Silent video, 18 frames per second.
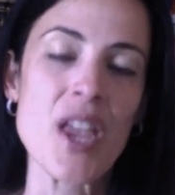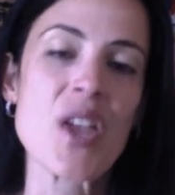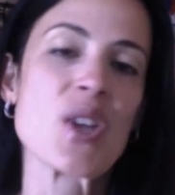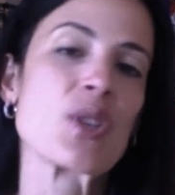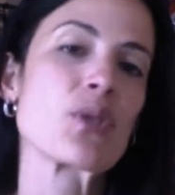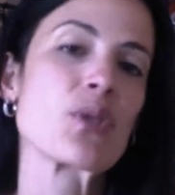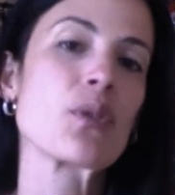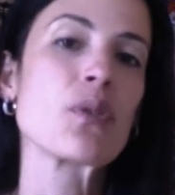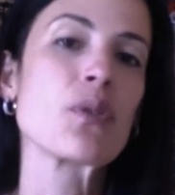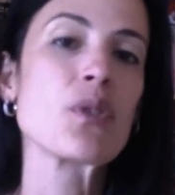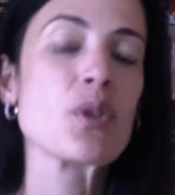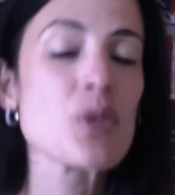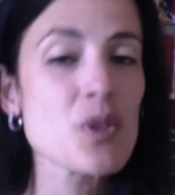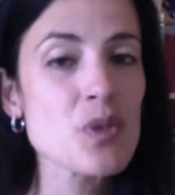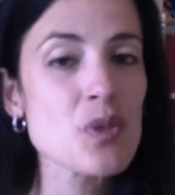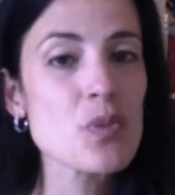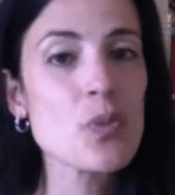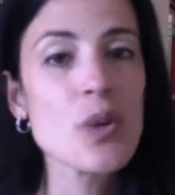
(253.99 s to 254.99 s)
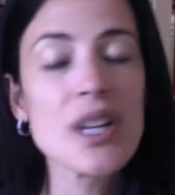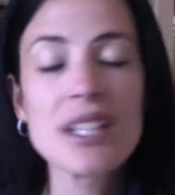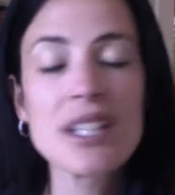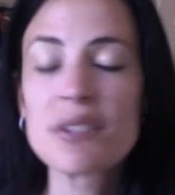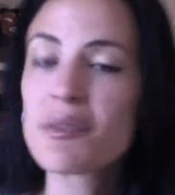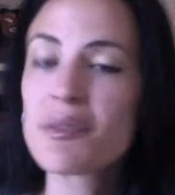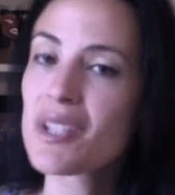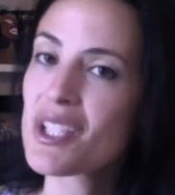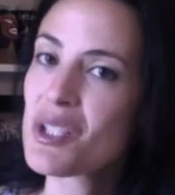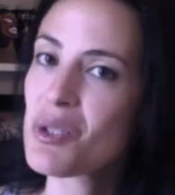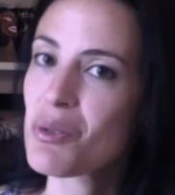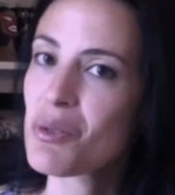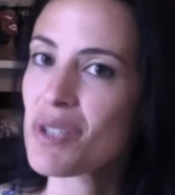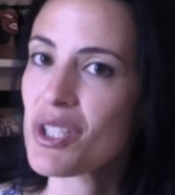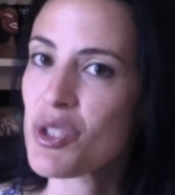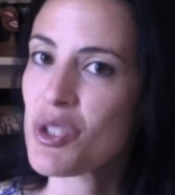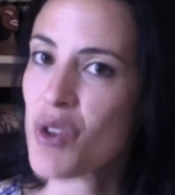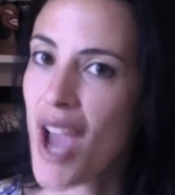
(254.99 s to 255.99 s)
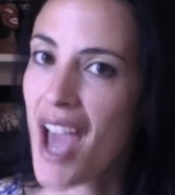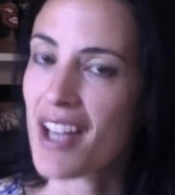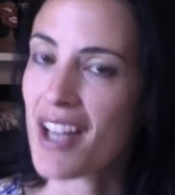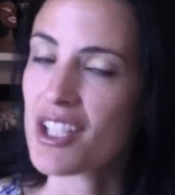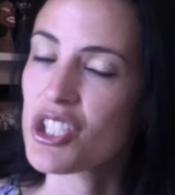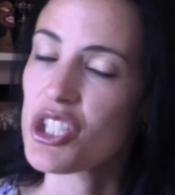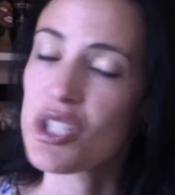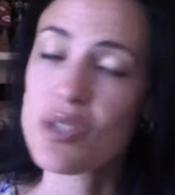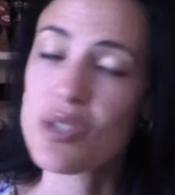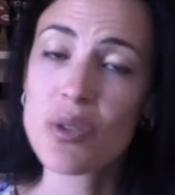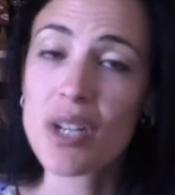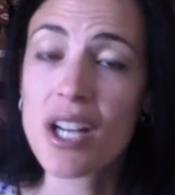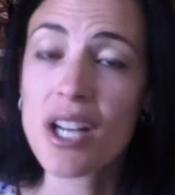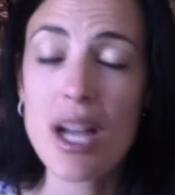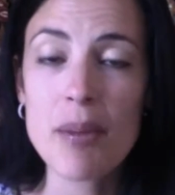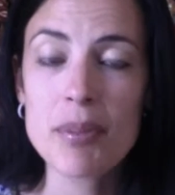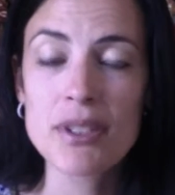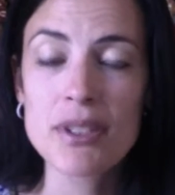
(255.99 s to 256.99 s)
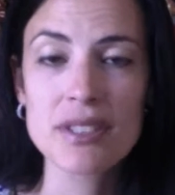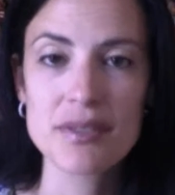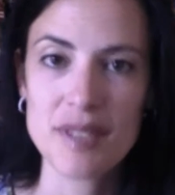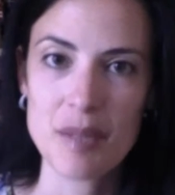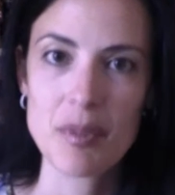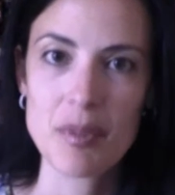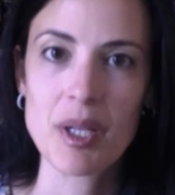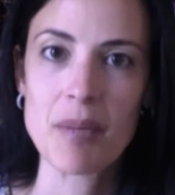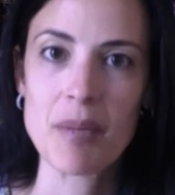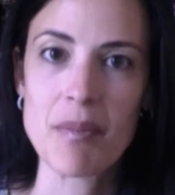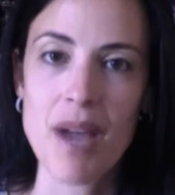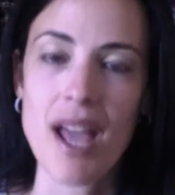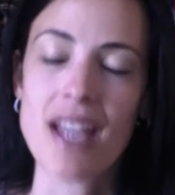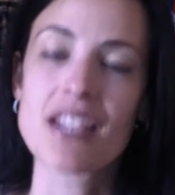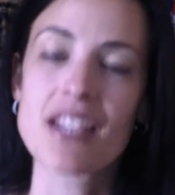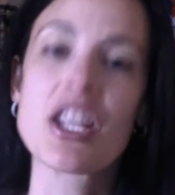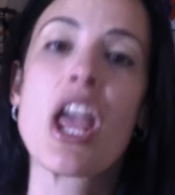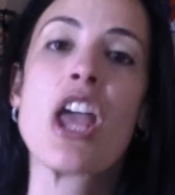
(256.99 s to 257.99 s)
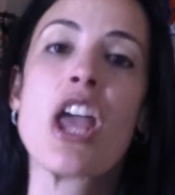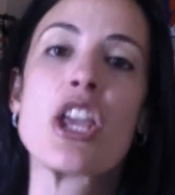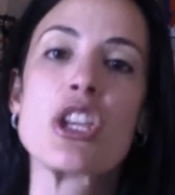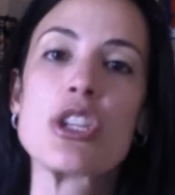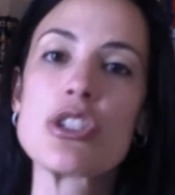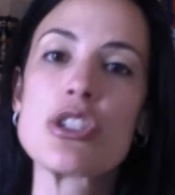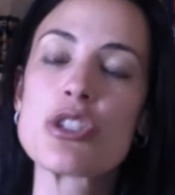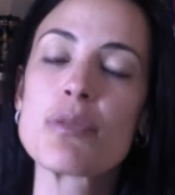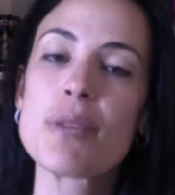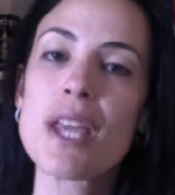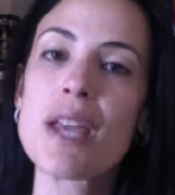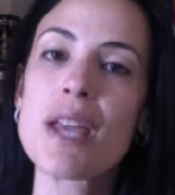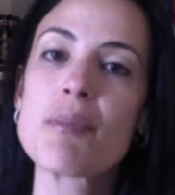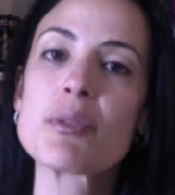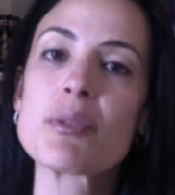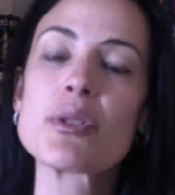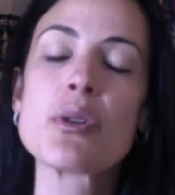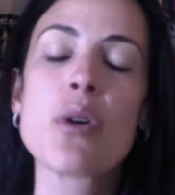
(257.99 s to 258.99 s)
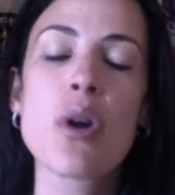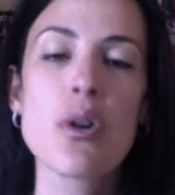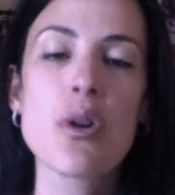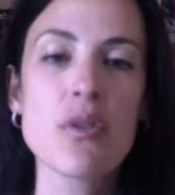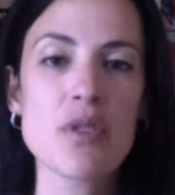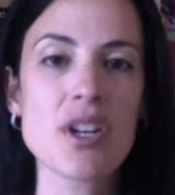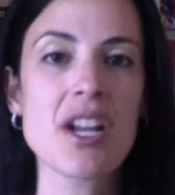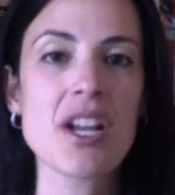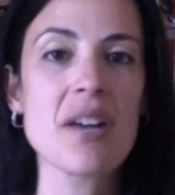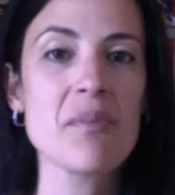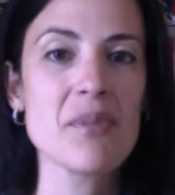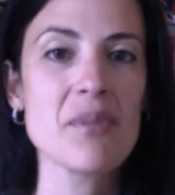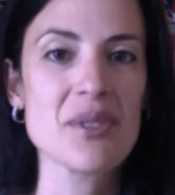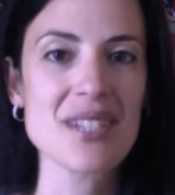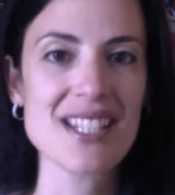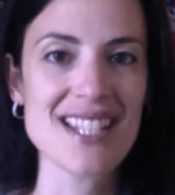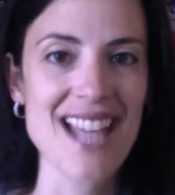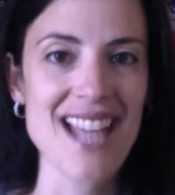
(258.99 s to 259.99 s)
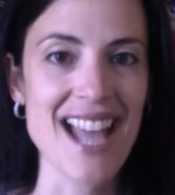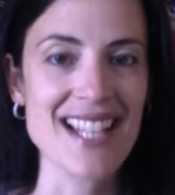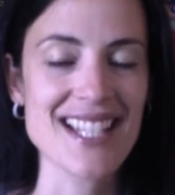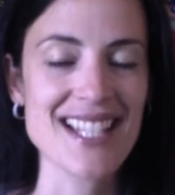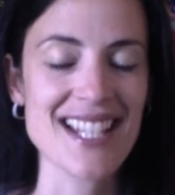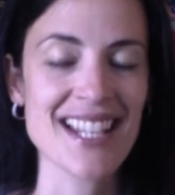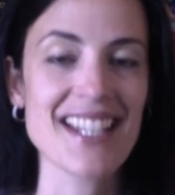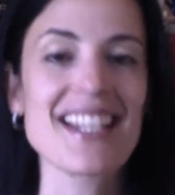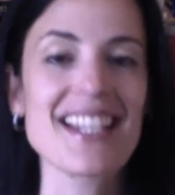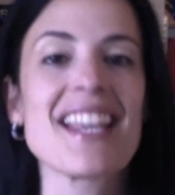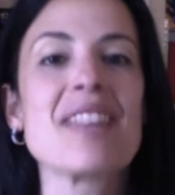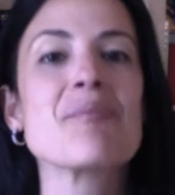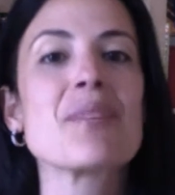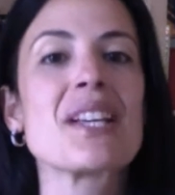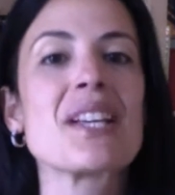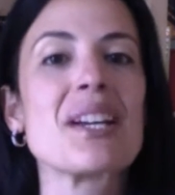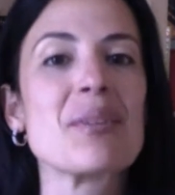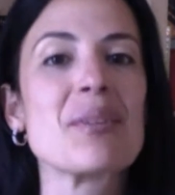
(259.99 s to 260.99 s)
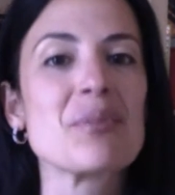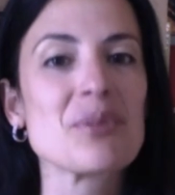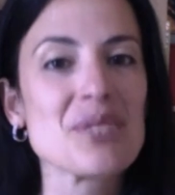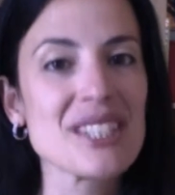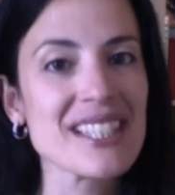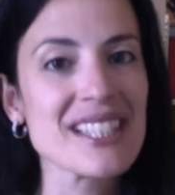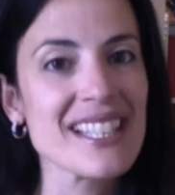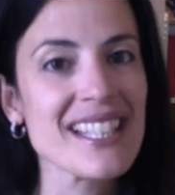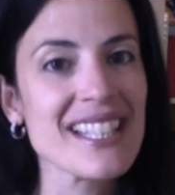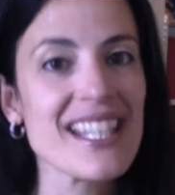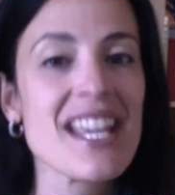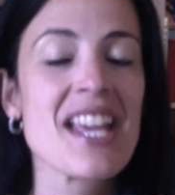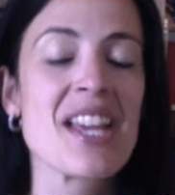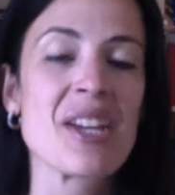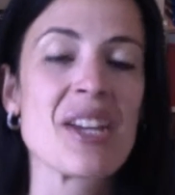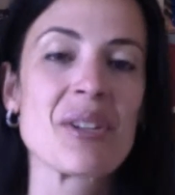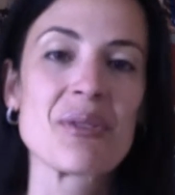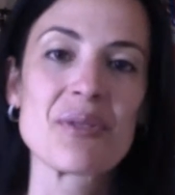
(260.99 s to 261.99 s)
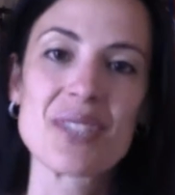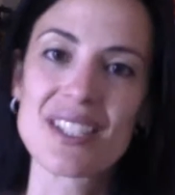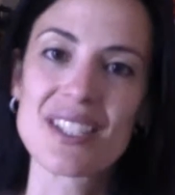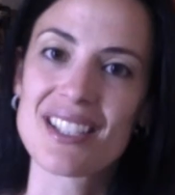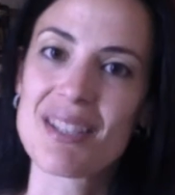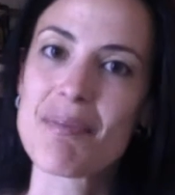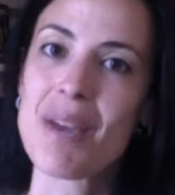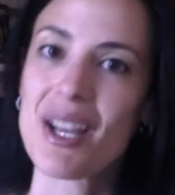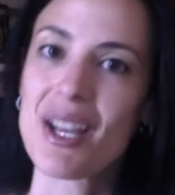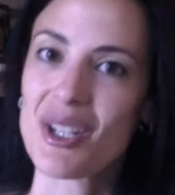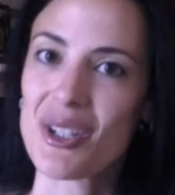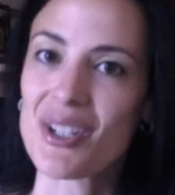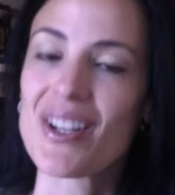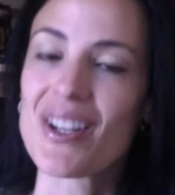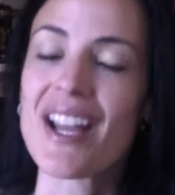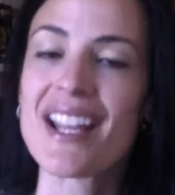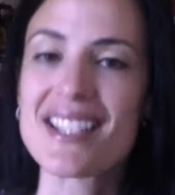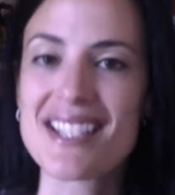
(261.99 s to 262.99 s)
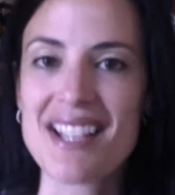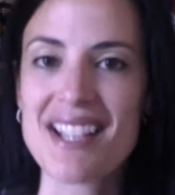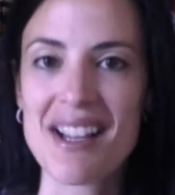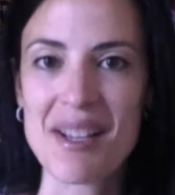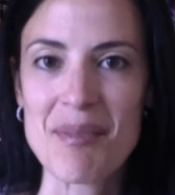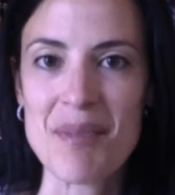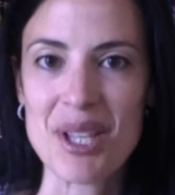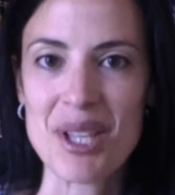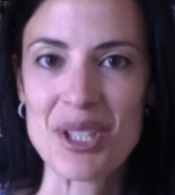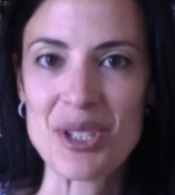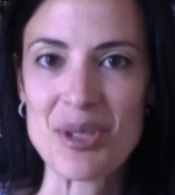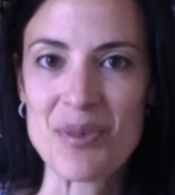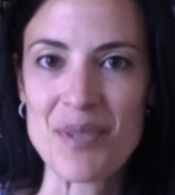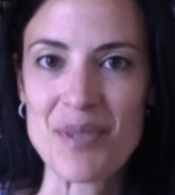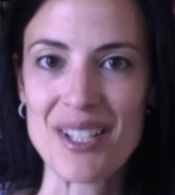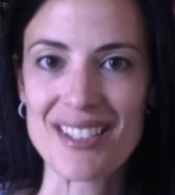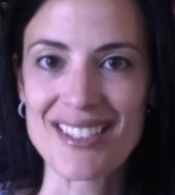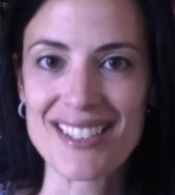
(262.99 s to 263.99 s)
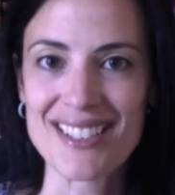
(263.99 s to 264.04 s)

So if you use one of these 3 strategies, or a couple of them combined, you should be able to overcome multitasking and become really, really better at time management.